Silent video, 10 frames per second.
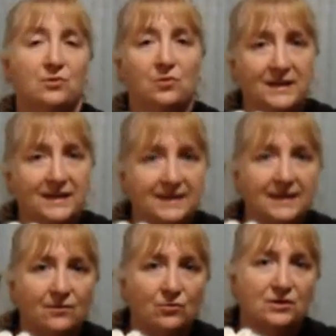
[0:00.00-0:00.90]
to do a
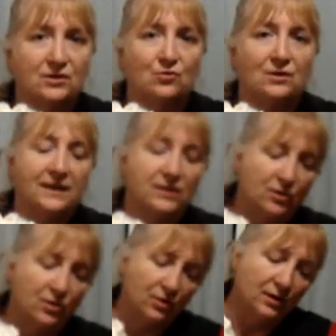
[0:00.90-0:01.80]
Westie or a short-legged
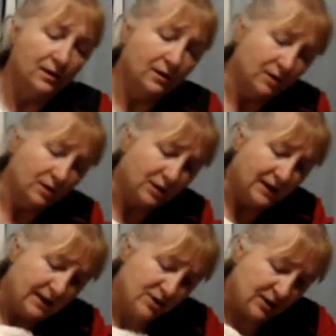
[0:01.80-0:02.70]
dog, you
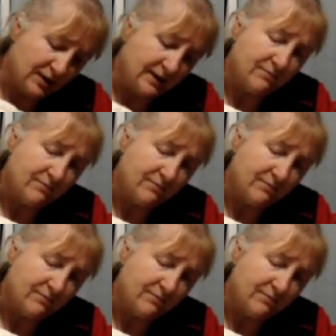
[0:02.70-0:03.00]
can actually,